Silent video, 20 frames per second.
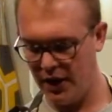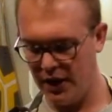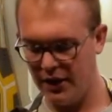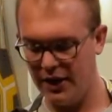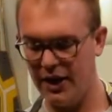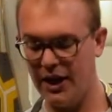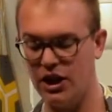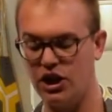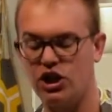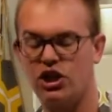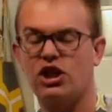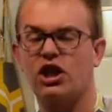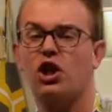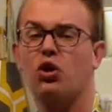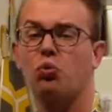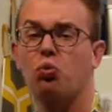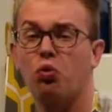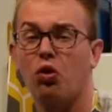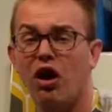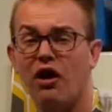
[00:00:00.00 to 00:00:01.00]
that I just did a
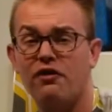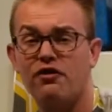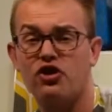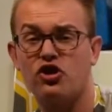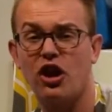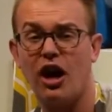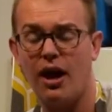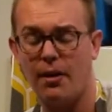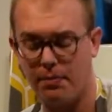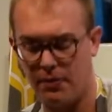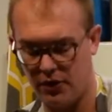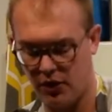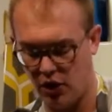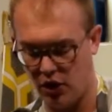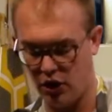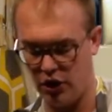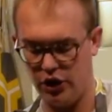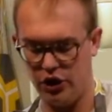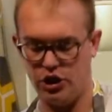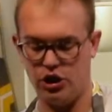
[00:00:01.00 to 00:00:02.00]
rough chop of the
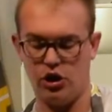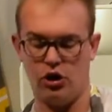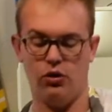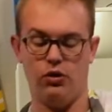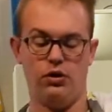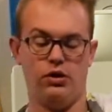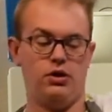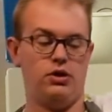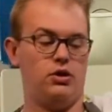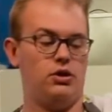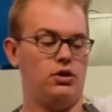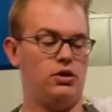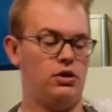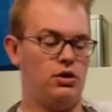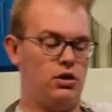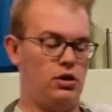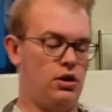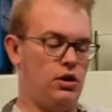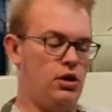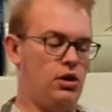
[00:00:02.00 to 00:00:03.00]
artichokes.
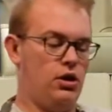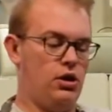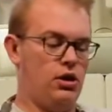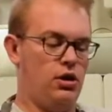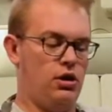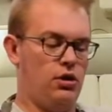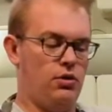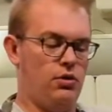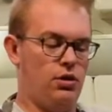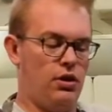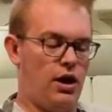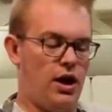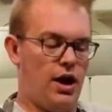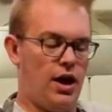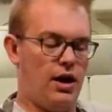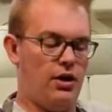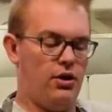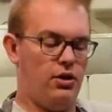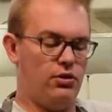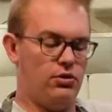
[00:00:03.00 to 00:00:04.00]

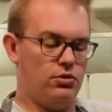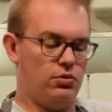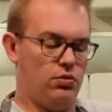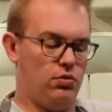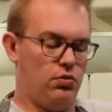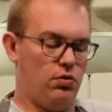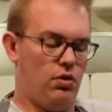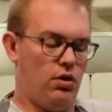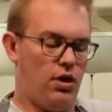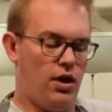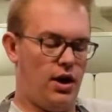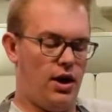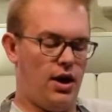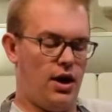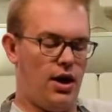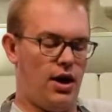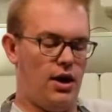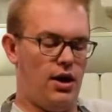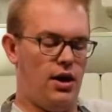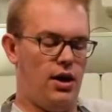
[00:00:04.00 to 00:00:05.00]
Add those right
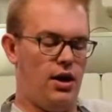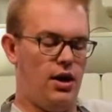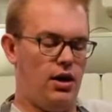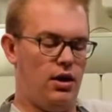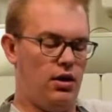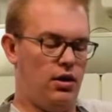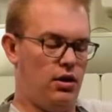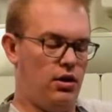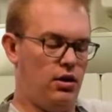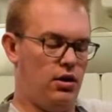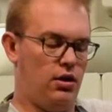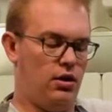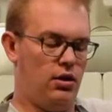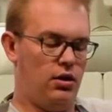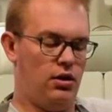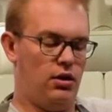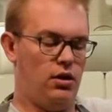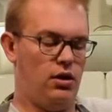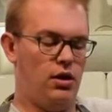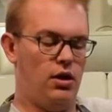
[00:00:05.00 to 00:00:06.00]
on in.
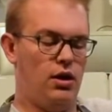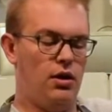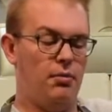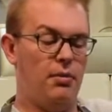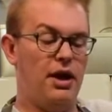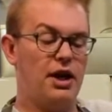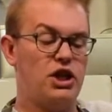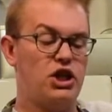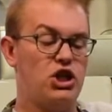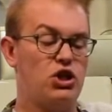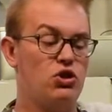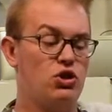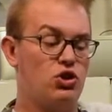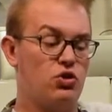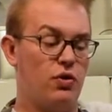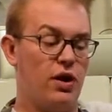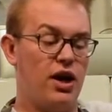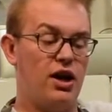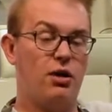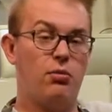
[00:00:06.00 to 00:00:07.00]
Make sure you
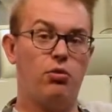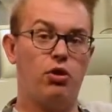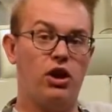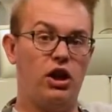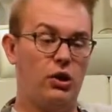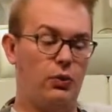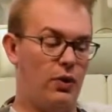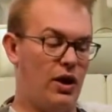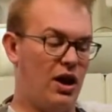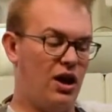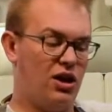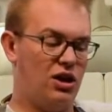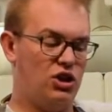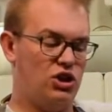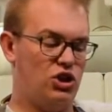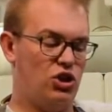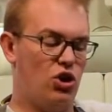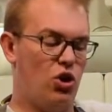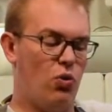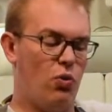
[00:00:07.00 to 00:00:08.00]
drain them really well
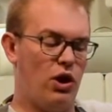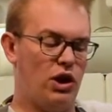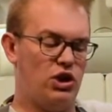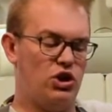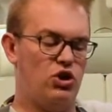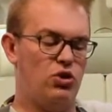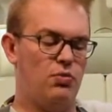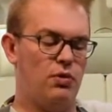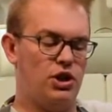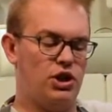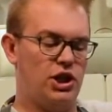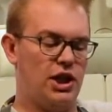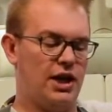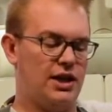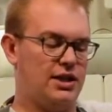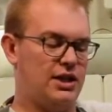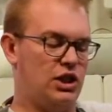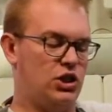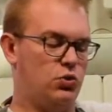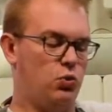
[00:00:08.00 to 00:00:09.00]
because you don't want too much
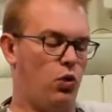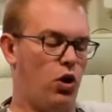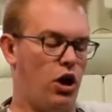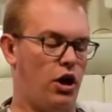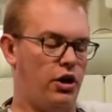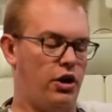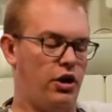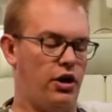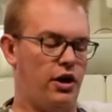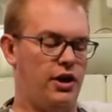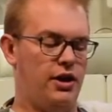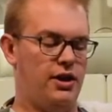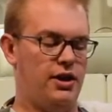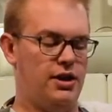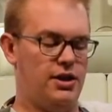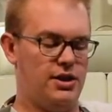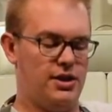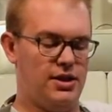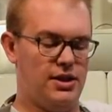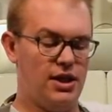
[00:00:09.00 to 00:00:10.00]
excess water in
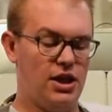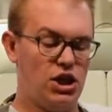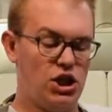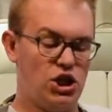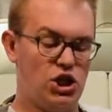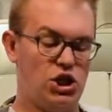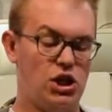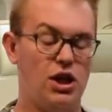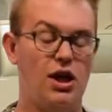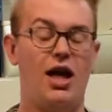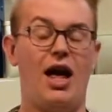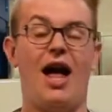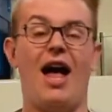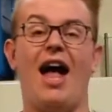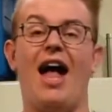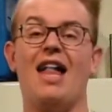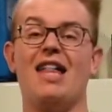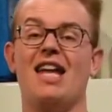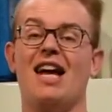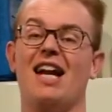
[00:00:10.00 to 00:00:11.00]
this dish.
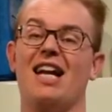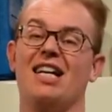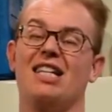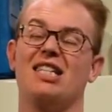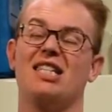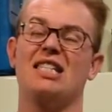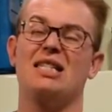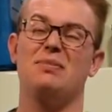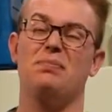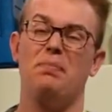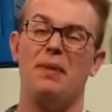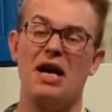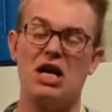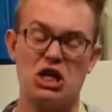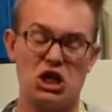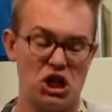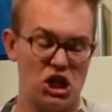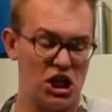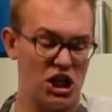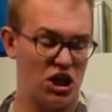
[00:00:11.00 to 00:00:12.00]
And that
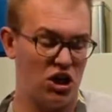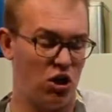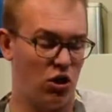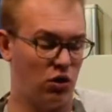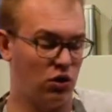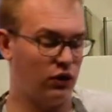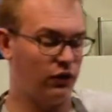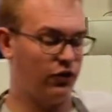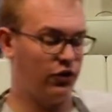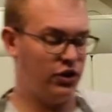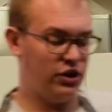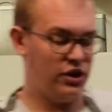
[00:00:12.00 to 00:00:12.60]
especially goes for